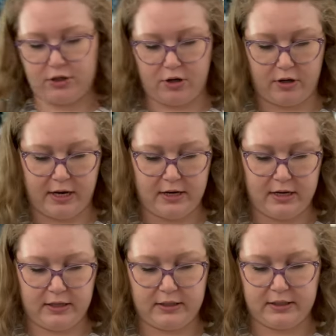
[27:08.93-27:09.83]
Starlight
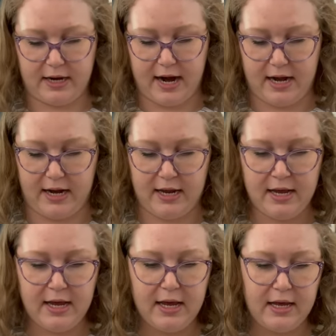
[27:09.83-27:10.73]
Knitting Society
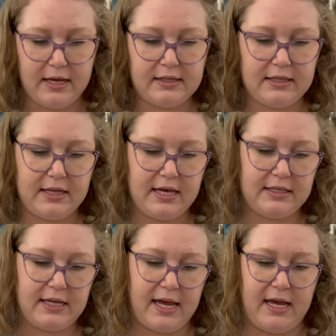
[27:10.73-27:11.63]
is
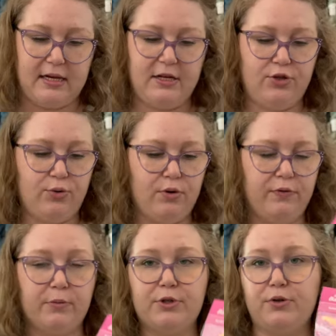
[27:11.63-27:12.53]
this handy tool
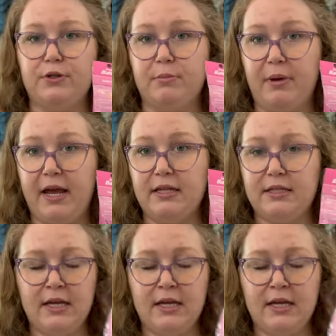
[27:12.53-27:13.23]
from Susan Bates.